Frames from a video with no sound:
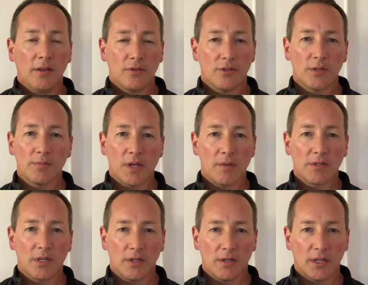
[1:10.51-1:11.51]
So sometimes
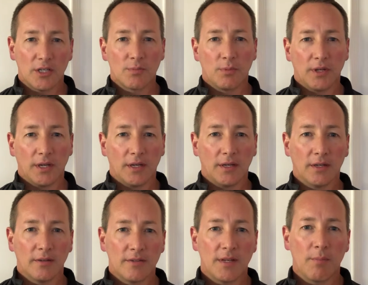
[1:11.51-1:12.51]
can explain
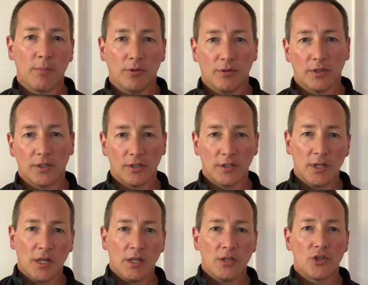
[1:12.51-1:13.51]
temple and
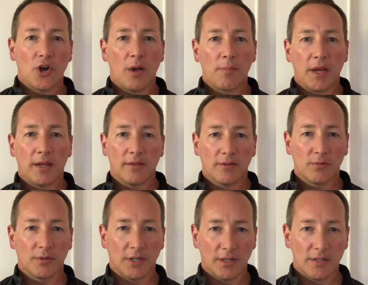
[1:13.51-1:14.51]
jaw pain that's
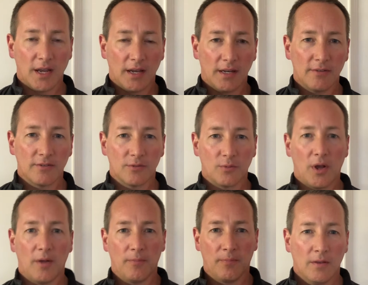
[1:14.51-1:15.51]
related to headaches as well.